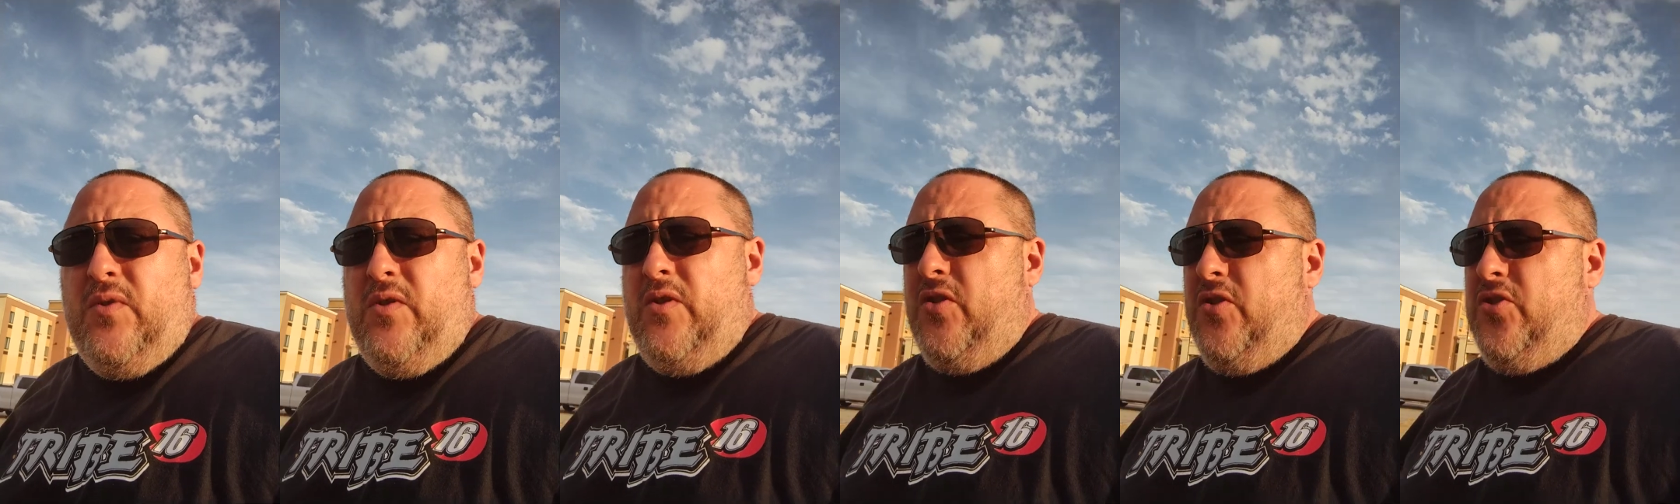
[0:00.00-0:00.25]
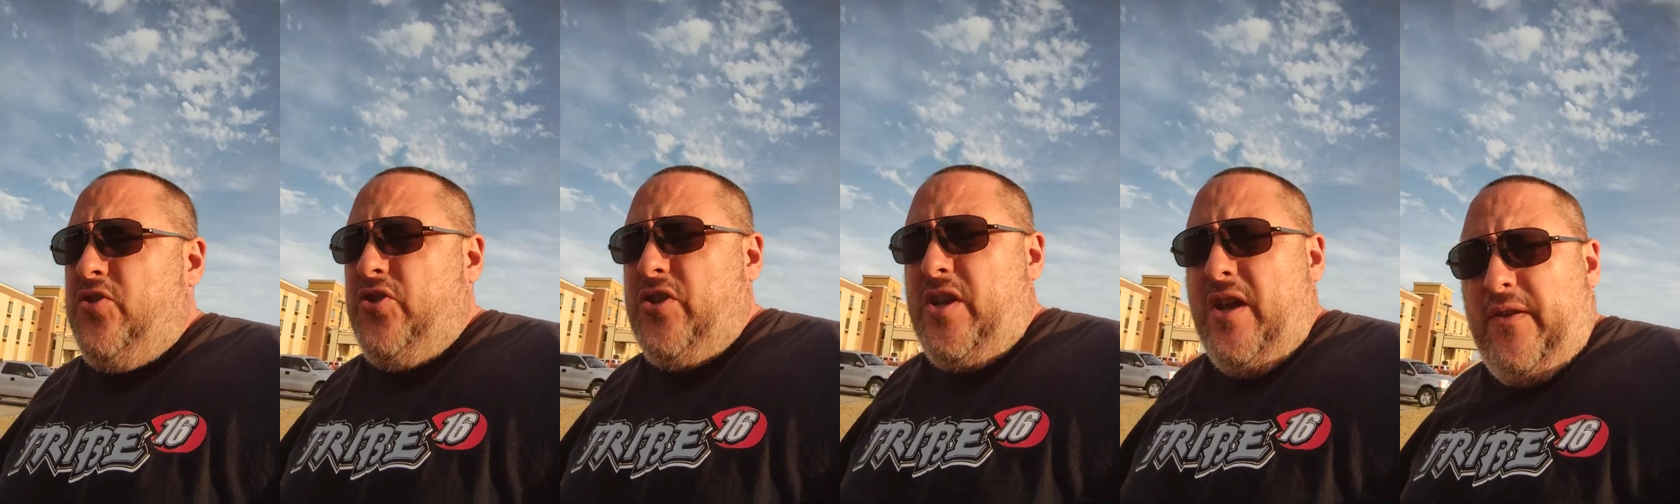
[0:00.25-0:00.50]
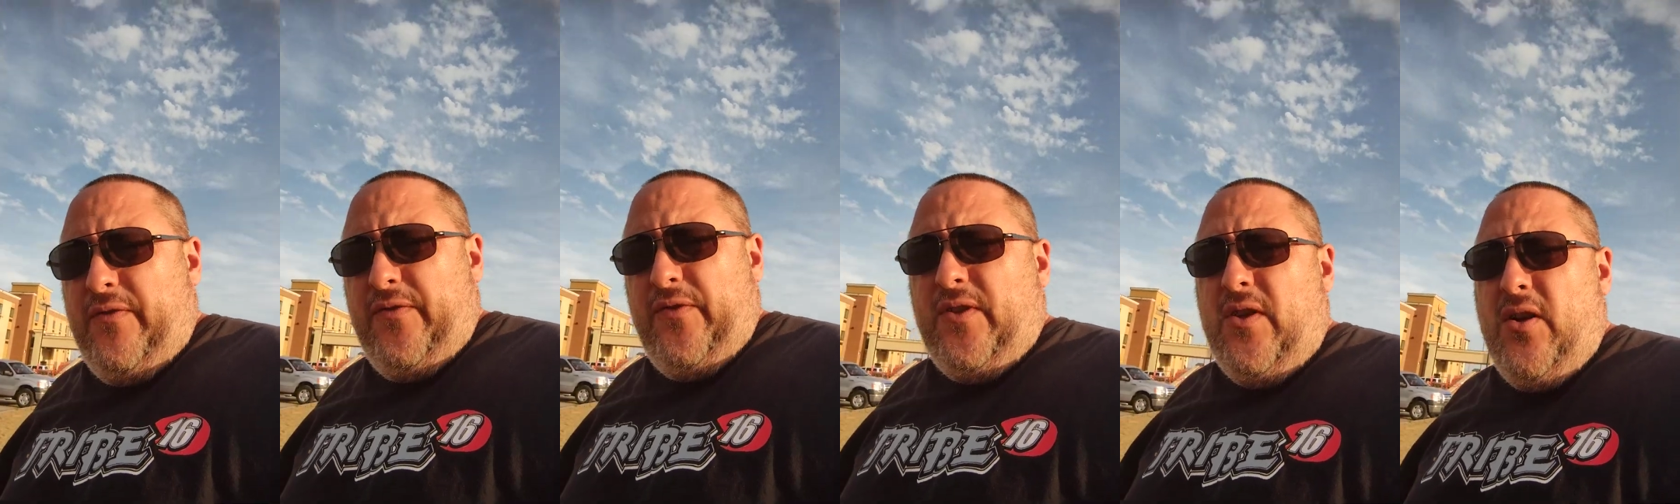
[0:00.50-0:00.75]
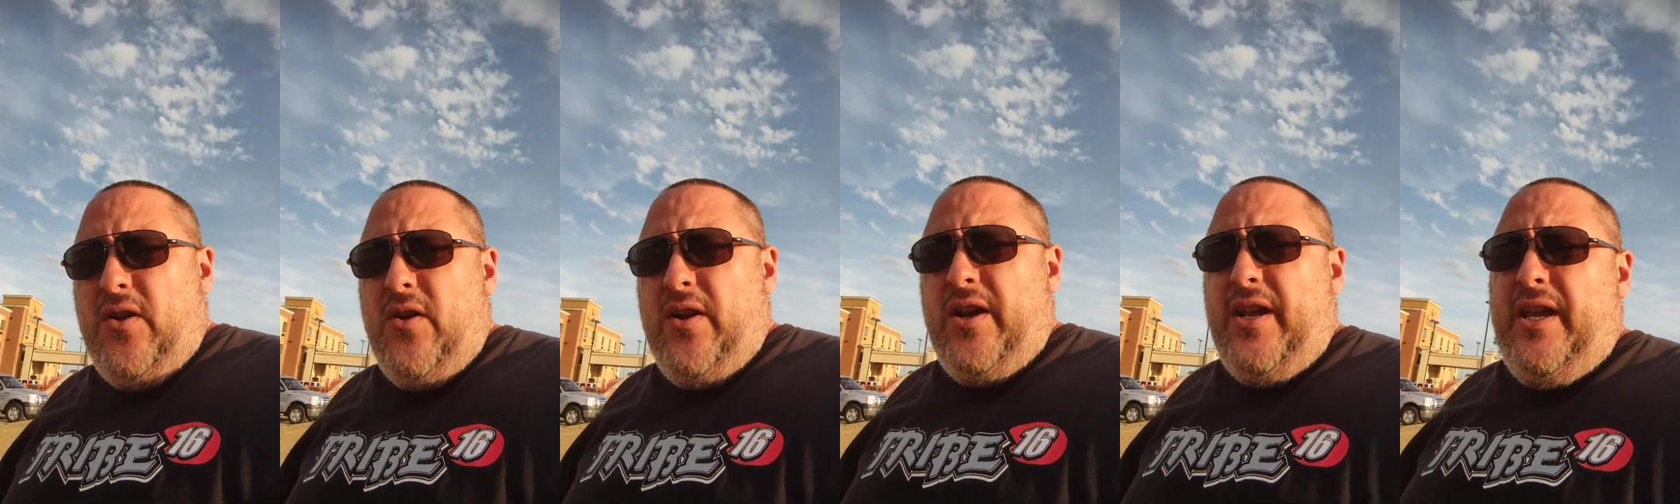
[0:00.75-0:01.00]
your
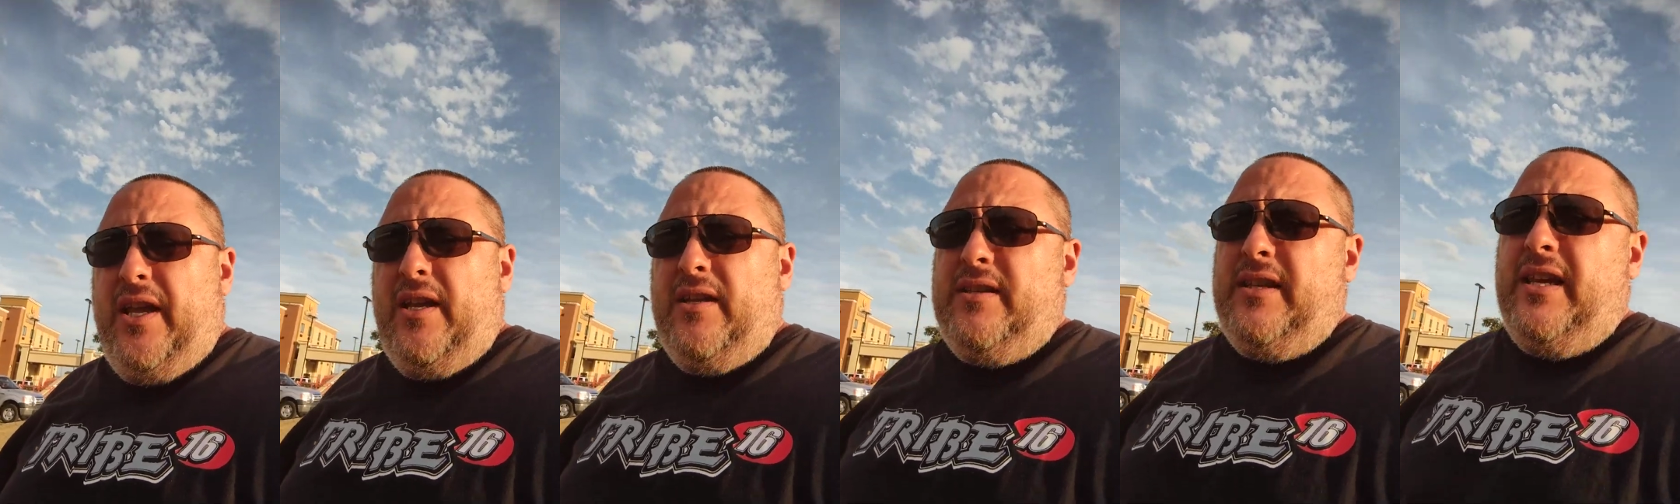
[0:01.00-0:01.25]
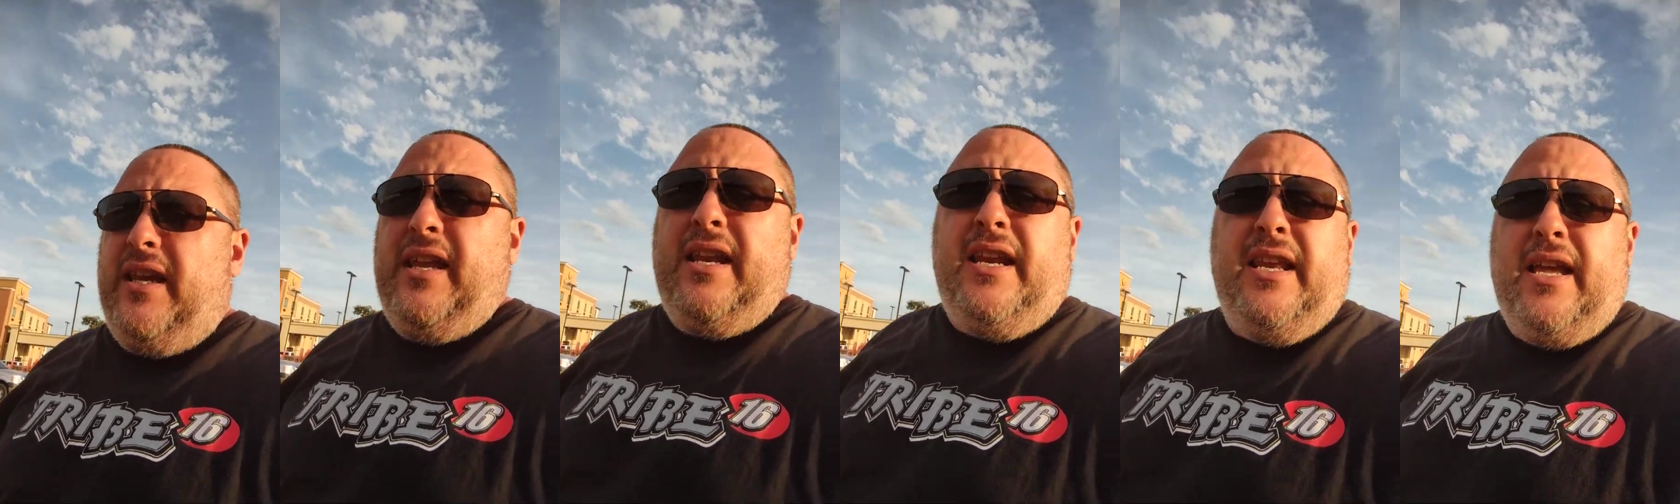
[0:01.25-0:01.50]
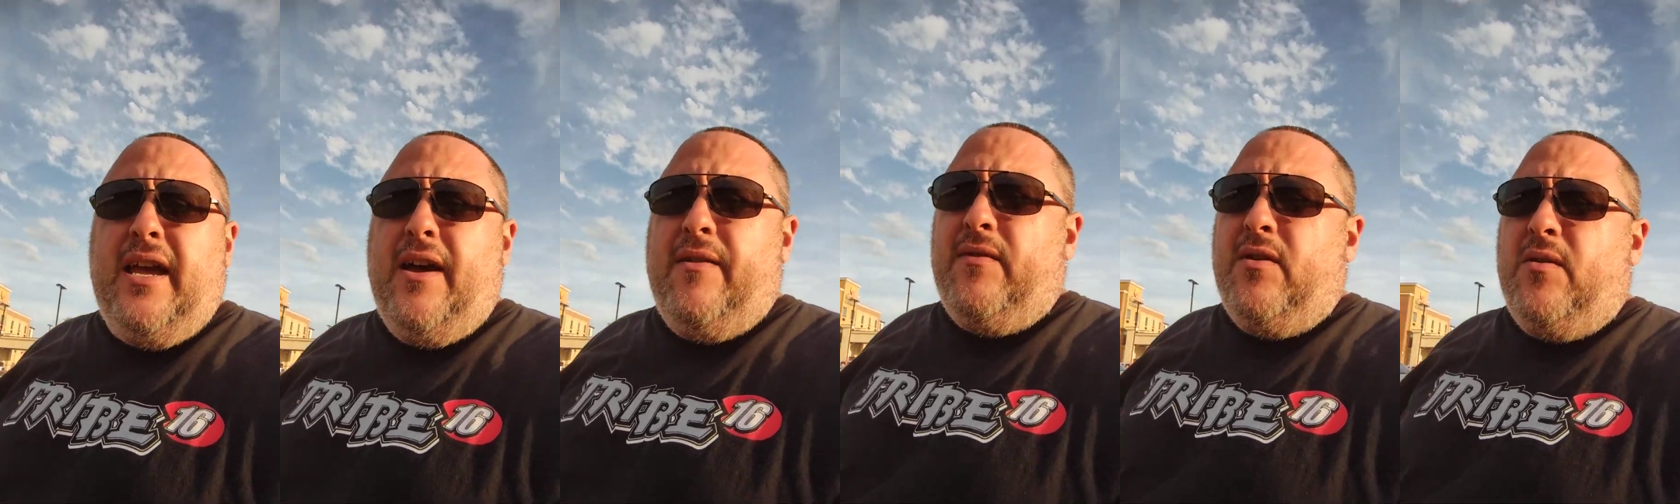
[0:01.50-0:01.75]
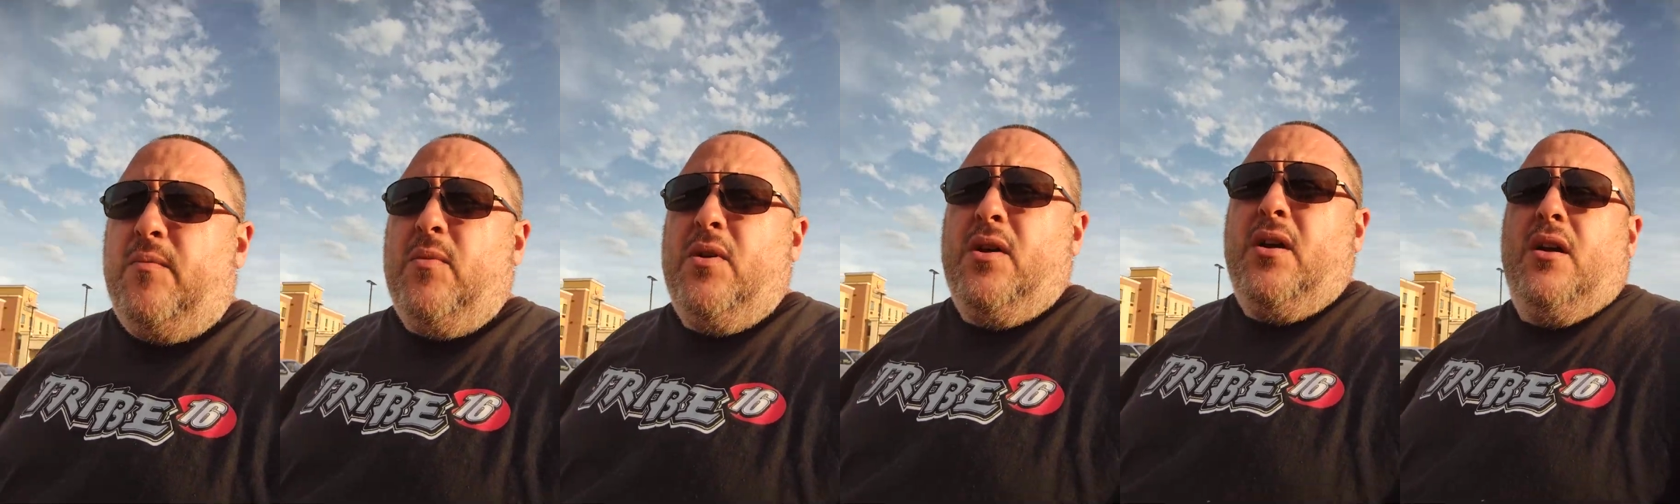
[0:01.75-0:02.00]
self-learnings, any of
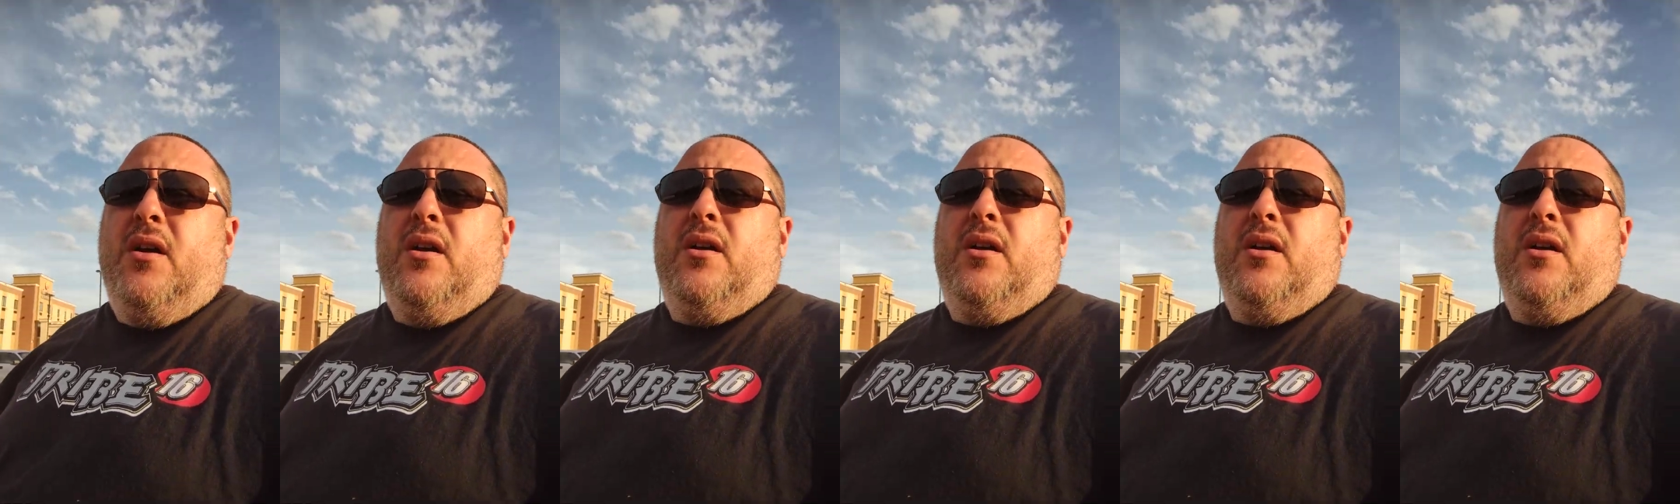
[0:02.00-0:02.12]
them.